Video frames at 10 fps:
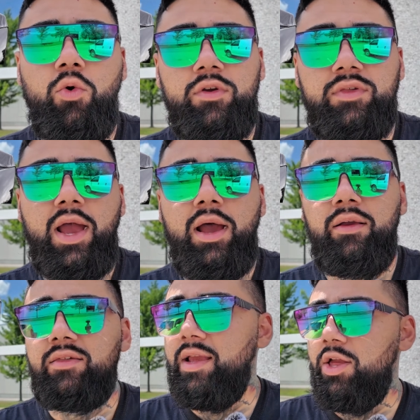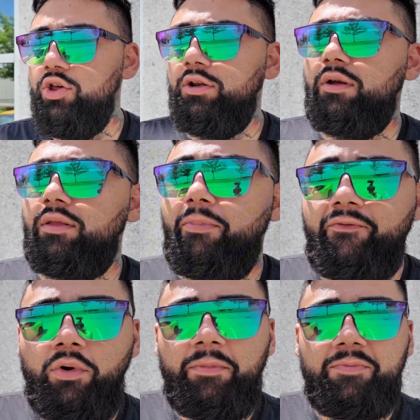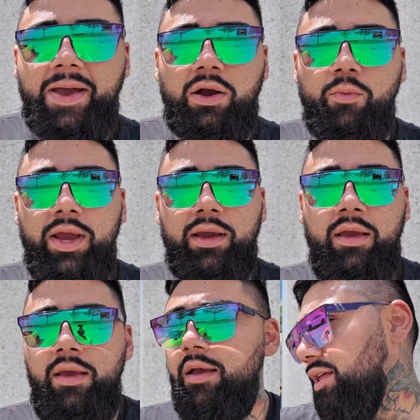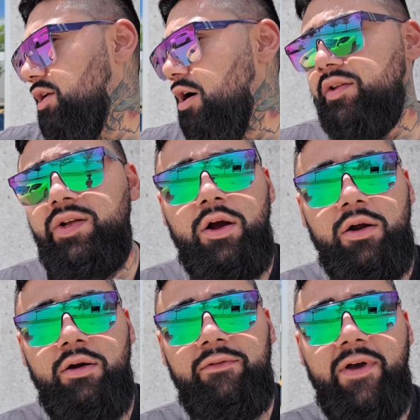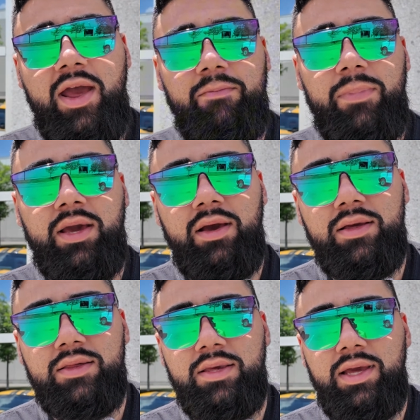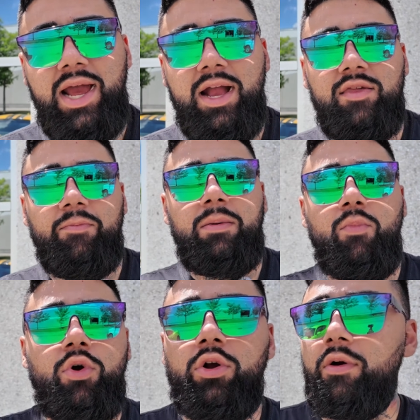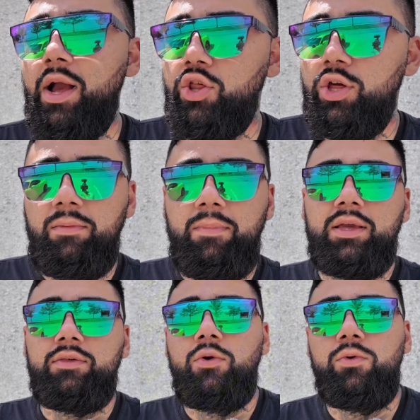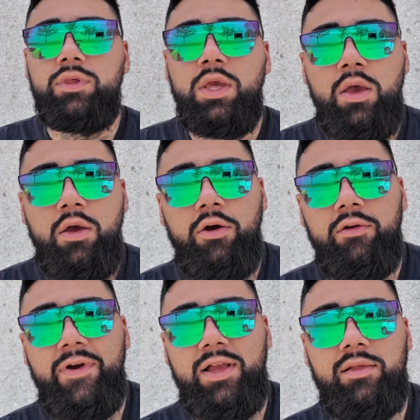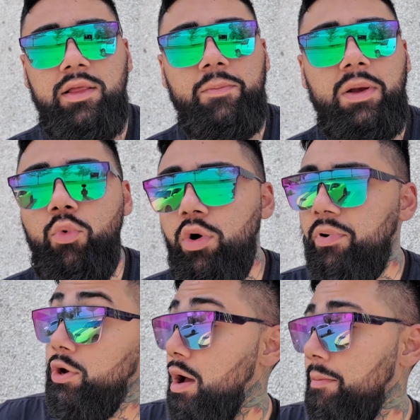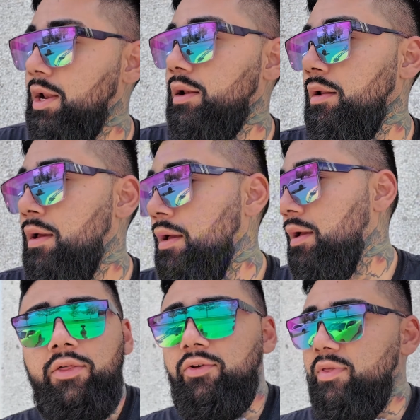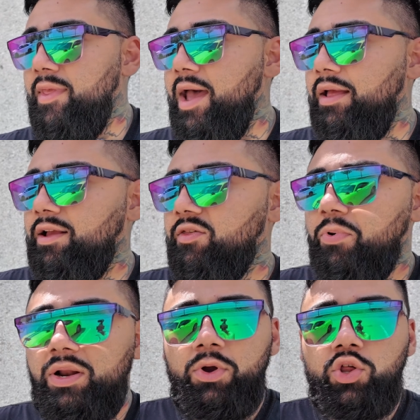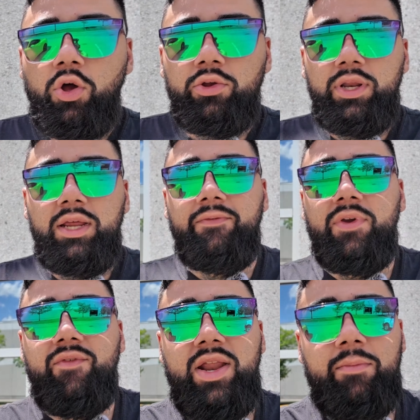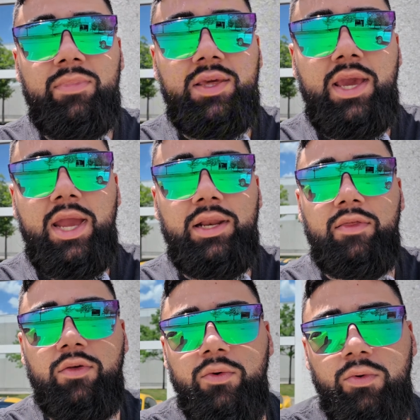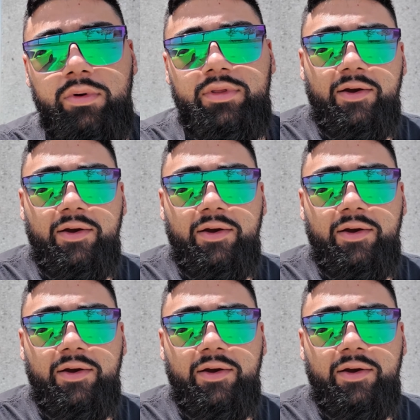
Horse style extension on the performance pack wing. I like the RTR hood vent because it adds a bit more aggression and makes those hood vents a little bit more predominant. Other than that, that's pretty much all you need. If you have an MT82,